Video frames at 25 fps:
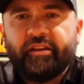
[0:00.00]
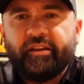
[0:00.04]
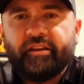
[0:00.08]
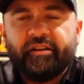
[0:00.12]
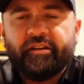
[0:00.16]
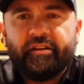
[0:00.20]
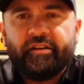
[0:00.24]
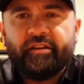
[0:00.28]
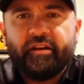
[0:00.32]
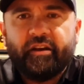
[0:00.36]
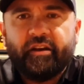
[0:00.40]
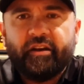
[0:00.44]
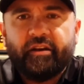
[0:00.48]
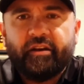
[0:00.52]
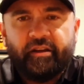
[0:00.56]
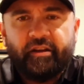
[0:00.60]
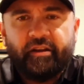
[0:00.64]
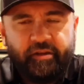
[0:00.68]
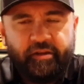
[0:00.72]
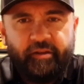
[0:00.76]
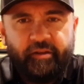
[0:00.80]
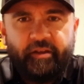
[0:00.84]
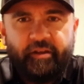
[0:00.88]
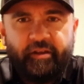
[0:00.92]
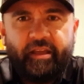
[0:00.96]
and
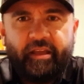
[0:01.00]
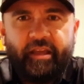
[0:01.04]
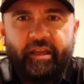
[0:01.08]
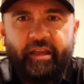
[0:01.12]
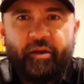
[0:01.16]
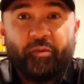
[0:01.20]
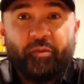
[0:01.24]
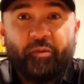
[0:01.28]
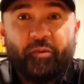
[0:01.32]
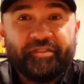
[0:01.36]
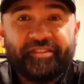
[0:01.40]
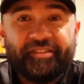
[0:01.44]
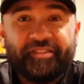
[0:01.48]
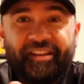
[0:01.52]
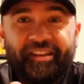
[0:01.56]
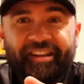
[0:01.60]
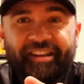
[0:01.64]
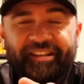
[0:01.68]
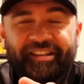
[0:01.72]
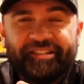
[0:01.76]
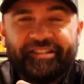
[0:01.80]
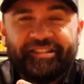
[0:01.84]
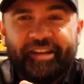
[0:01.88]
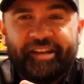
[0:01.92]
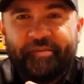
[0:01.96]
we'll see you
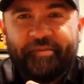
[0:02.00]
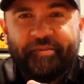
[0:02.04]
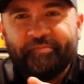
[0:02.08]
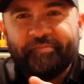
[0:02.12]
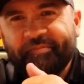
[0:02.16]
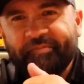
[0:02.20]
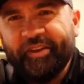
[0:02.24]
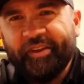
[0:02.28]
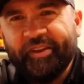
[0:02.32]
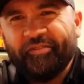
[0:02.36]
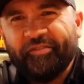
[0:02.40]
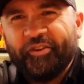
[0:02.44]
next time. Have a